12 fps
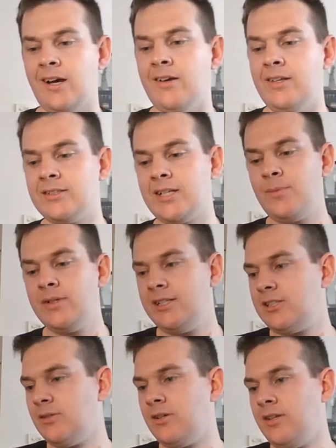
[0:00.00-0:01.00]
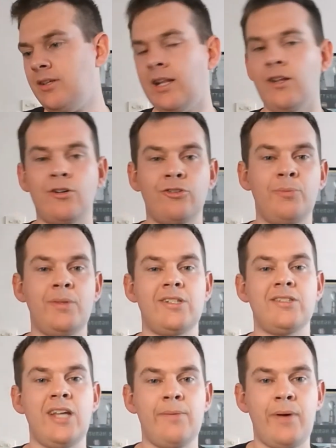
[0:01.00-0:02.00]
there's someone needs to get in the locker room, needs to
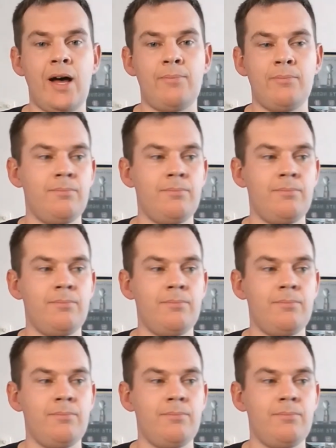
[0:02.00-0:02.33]
step up,